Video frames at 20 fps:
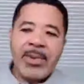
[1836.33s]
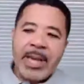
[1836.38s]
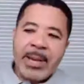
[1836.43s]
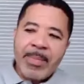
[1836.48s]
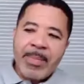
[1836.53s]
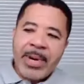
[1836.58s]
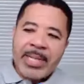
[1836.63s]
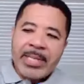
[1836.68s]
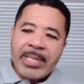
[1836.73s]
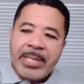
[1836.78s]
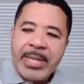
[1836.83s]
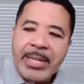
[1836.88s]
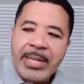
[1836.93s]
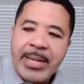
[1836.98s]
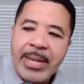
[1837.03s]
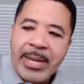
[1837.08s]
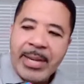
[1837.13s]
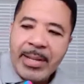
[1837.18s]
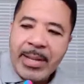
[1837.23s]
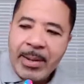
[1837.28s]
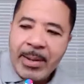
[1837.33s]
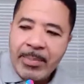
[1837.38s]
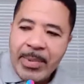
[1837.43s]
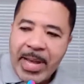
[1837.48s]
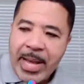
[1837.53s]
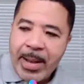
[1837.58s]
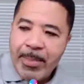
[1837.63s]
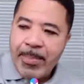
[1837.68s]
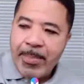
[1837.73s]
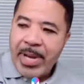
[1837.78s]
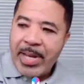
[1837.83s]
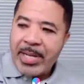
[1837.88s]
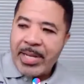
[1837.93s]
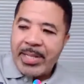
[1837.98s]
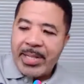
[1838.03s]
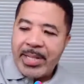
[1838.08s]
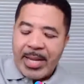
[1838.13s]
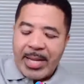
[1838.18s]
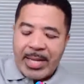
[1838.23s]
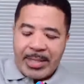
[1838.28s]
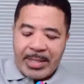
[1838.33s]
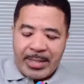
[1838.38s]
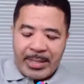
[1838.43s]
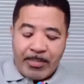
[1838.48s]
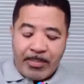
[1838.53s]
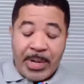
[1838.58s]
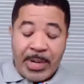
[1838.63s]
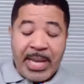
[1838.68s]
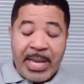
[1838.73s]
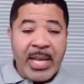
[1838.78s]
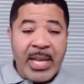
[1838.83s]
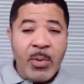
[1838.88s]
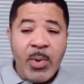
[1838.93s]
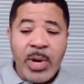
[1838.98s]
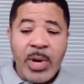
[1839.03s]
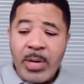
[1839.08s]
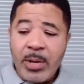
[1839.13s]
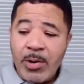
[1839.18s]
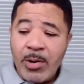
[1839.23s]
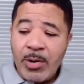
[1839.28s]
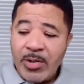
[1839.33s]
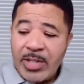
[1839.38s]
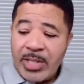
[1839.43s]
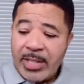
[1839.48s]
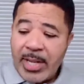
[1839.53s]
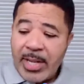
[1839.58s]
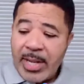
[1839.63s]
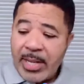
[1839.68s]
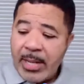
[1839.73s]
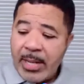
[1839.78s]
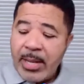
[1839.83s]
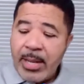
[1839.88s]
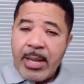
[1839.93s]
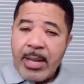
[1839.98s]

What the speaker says: had my tea yet. I apologize. But anyway, though, Chrisette,